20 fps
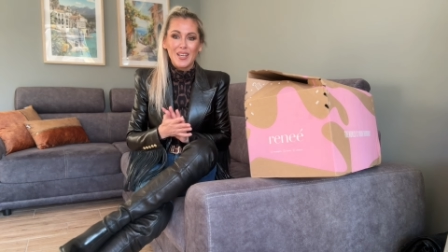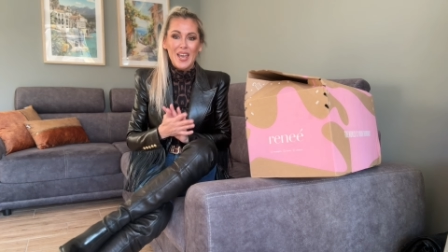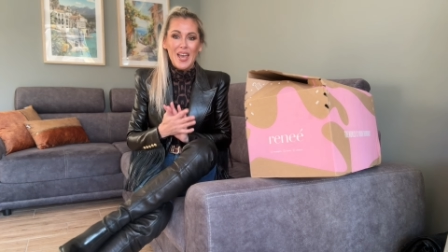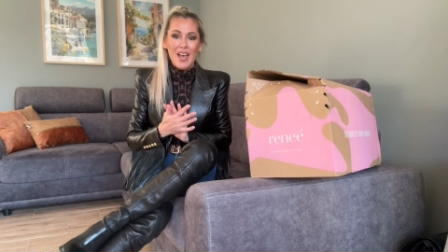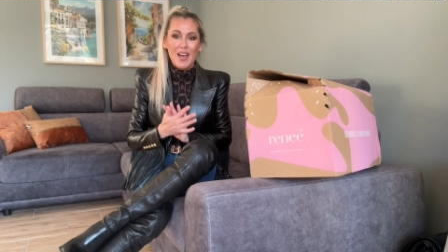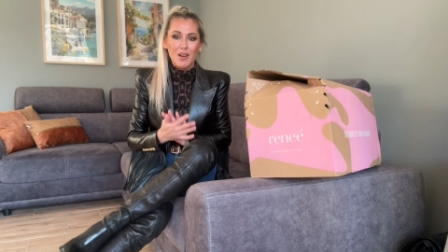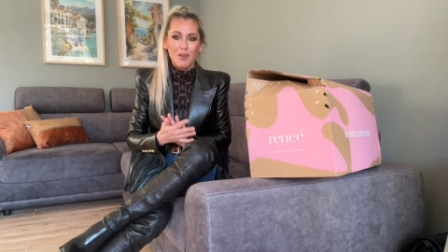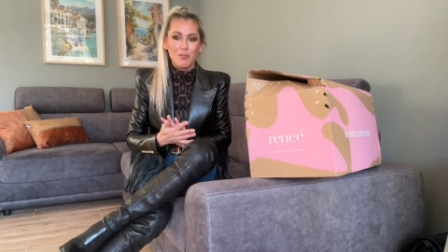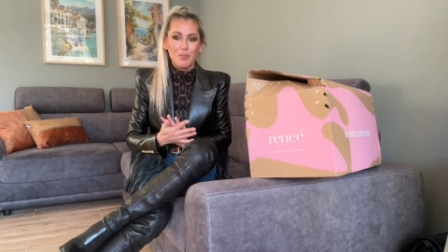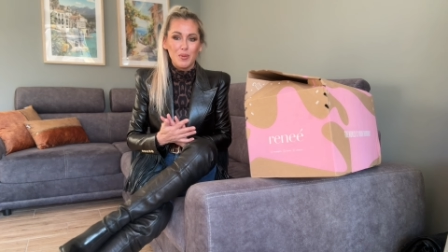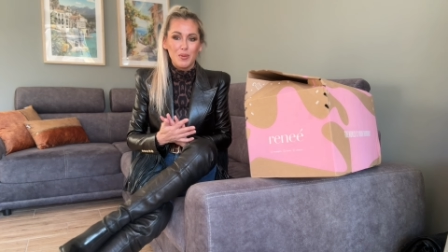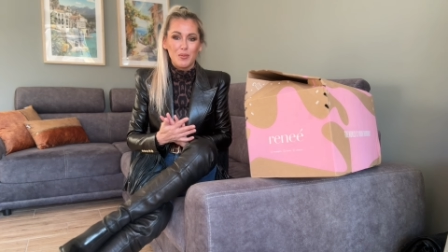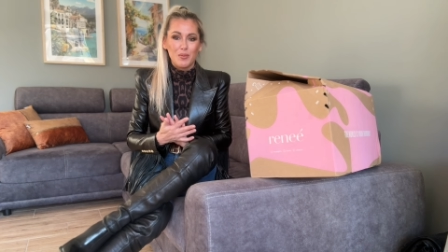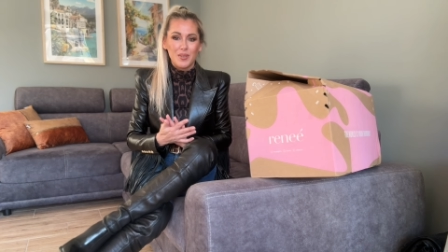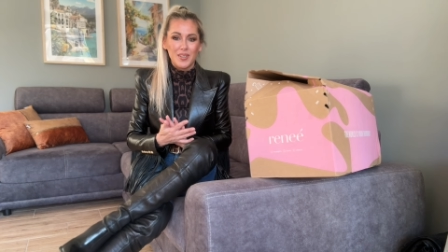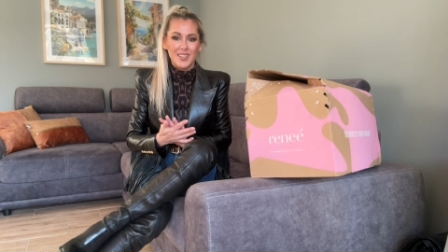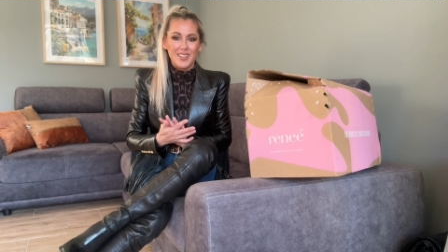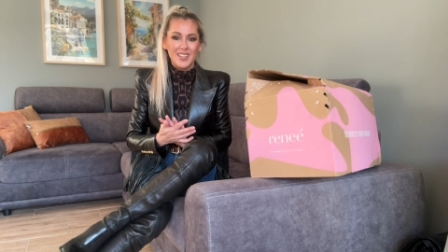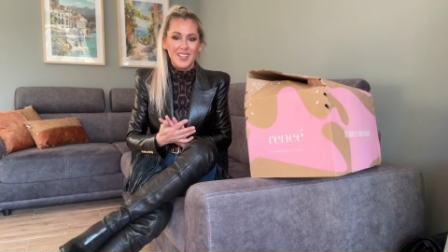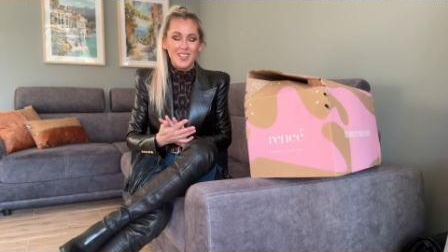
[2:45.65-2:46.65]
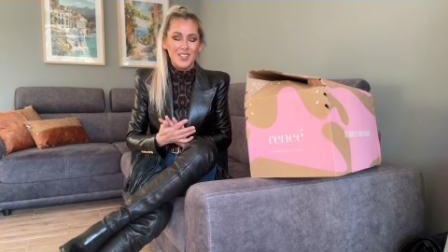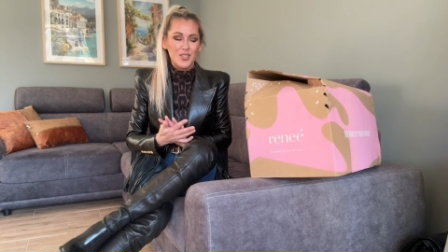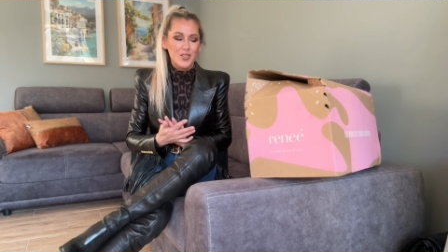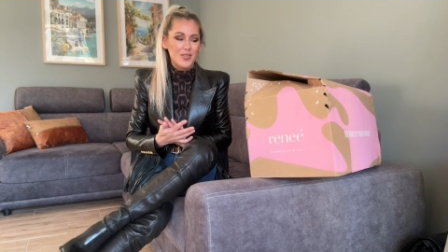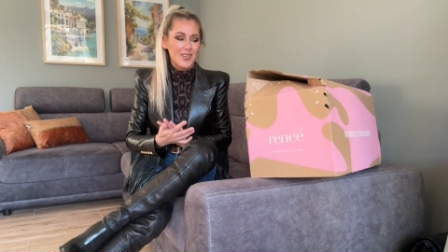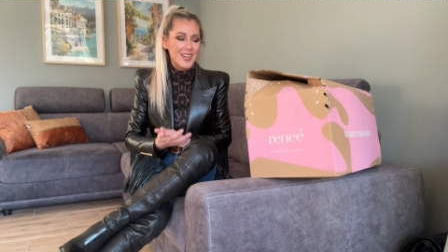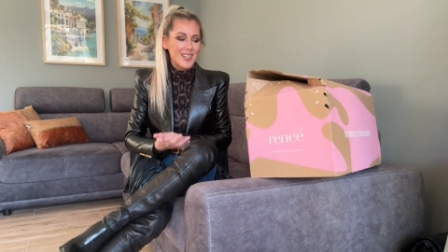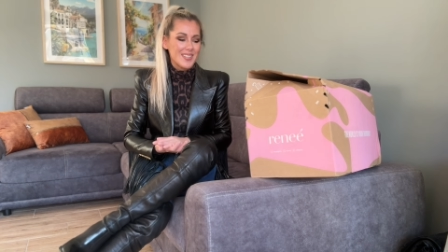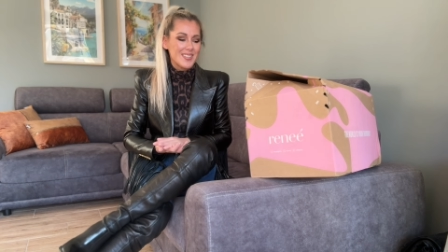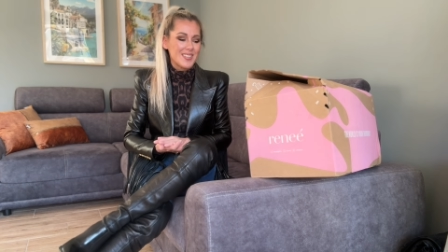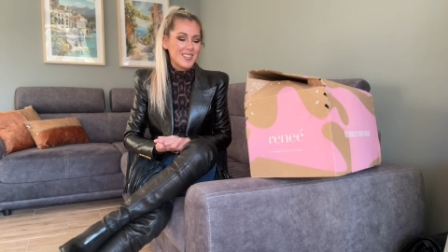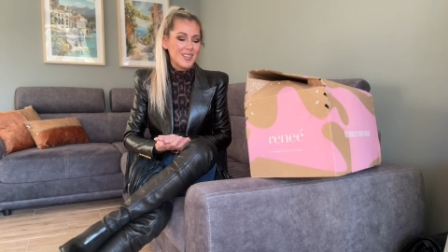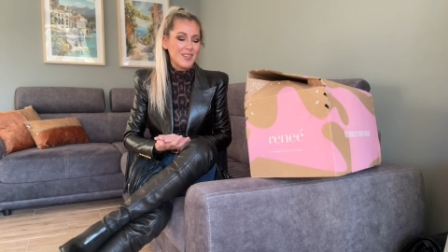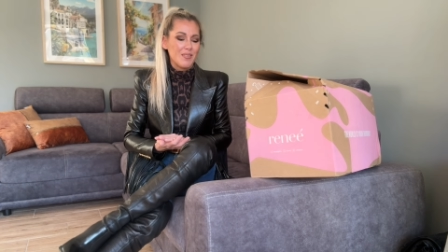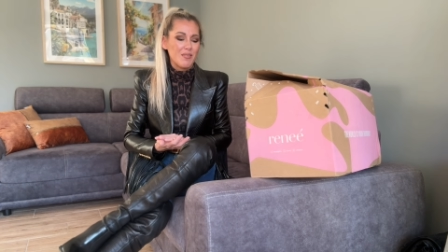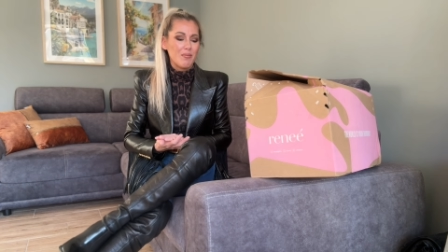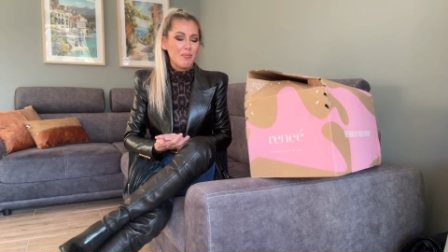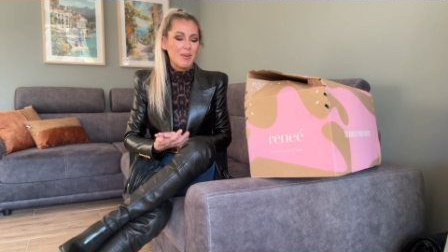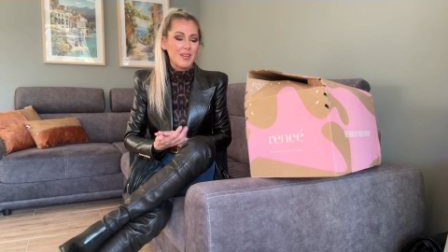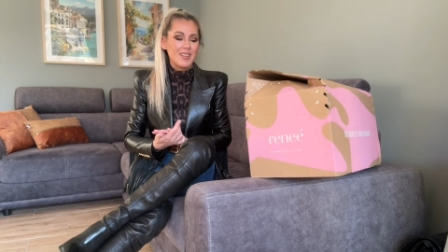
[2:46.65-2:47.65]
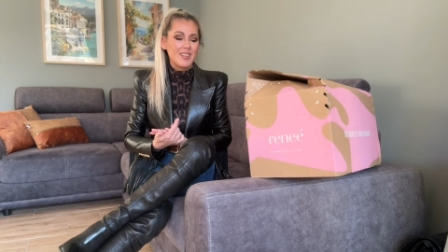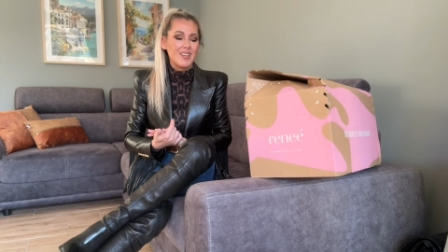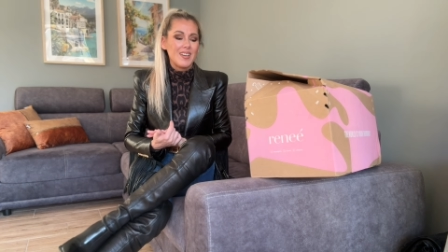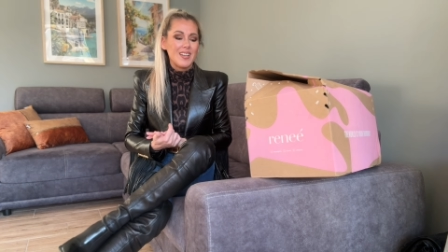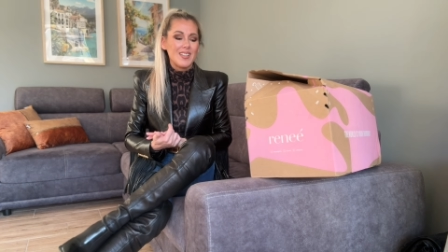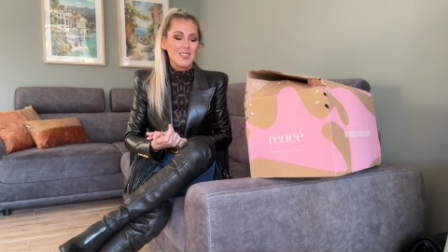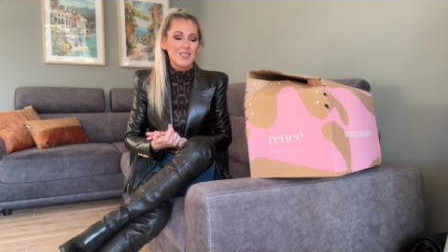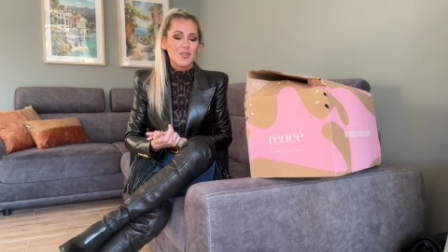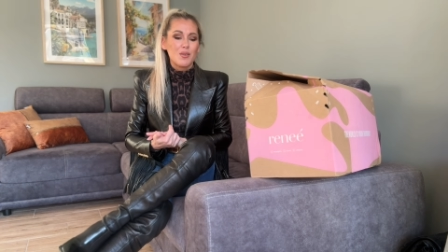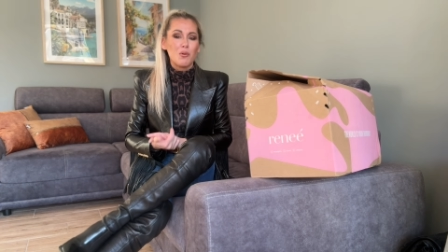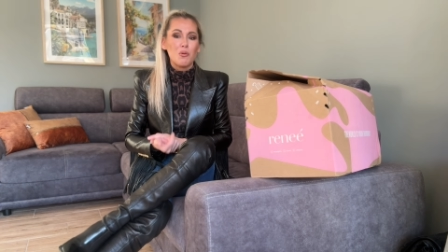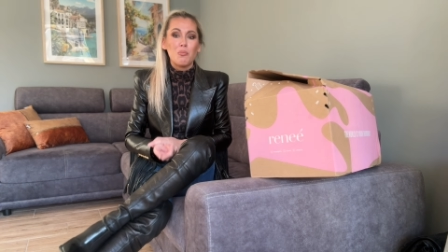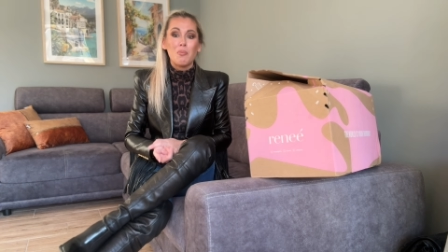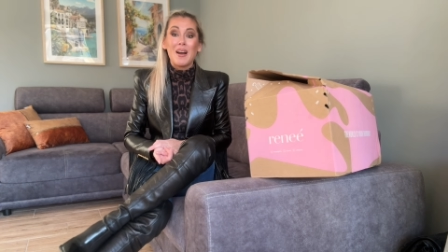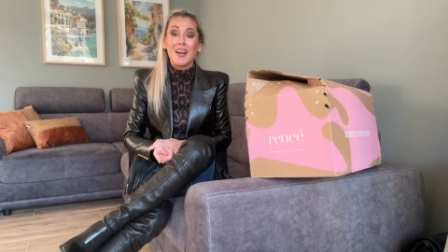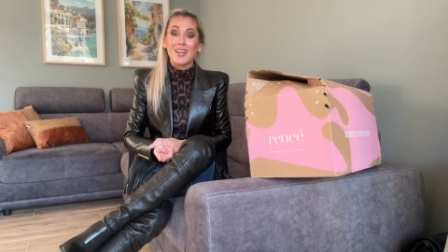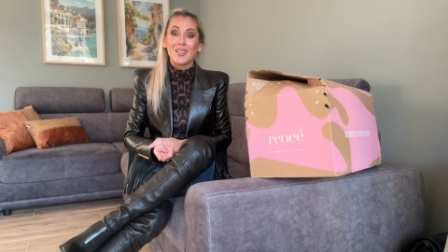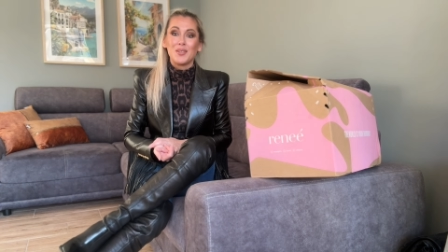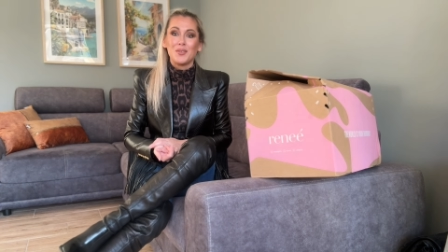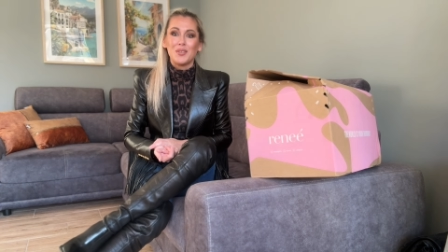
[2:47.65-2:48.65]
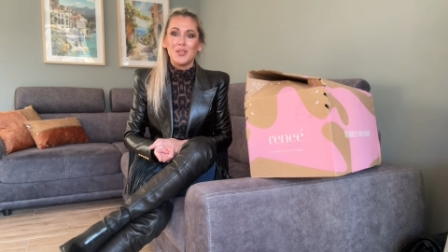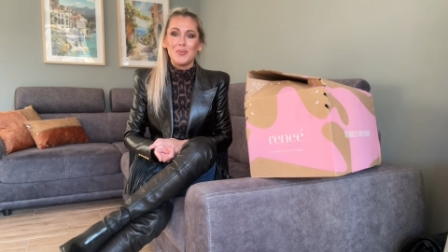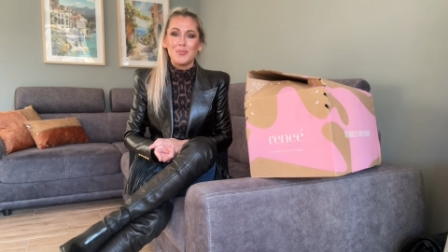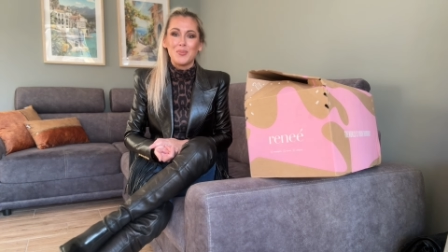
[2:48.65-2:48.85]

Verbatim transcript: can be really interesting but let's go back to the